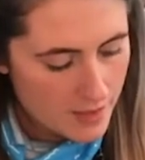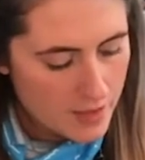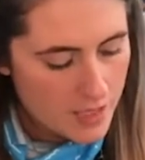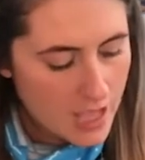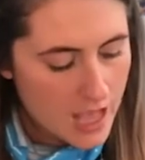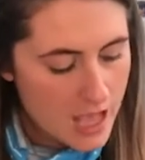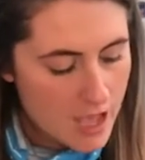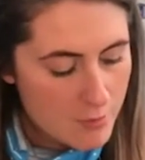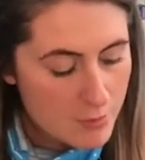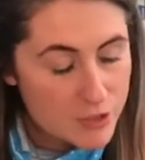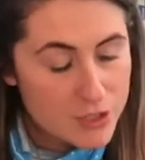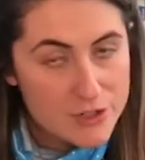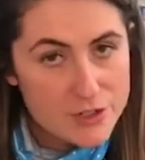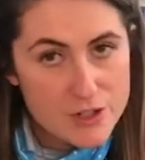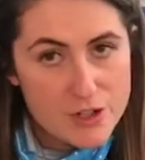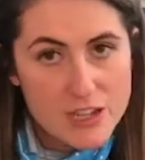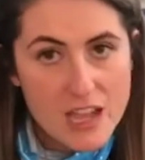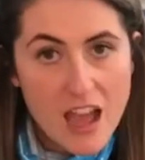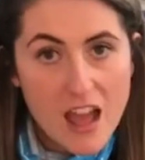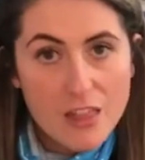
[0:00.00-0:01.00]
But you
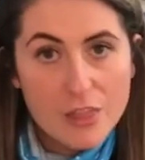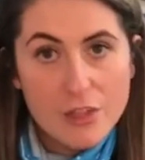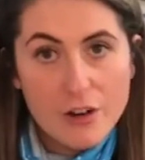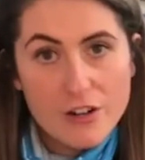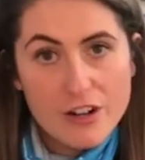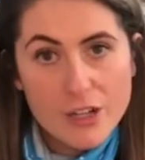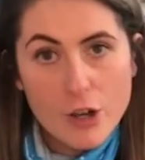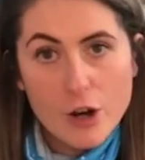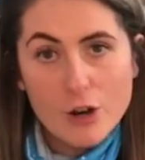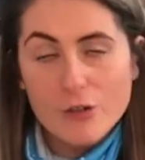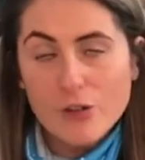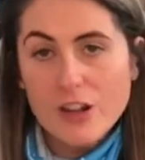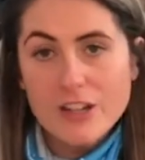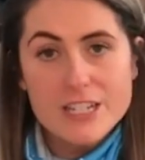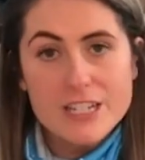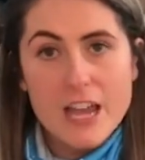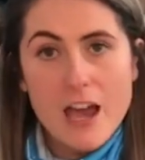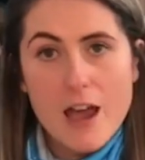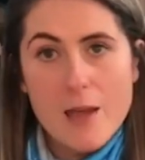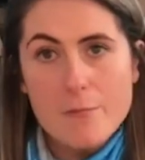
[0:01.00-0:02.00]
do get a 30-hour
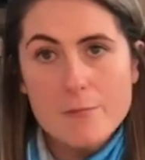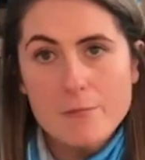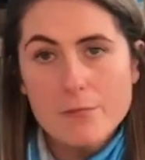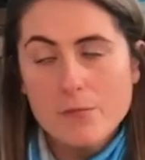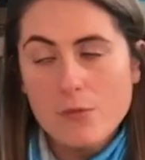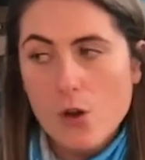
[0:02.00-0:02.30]
runtime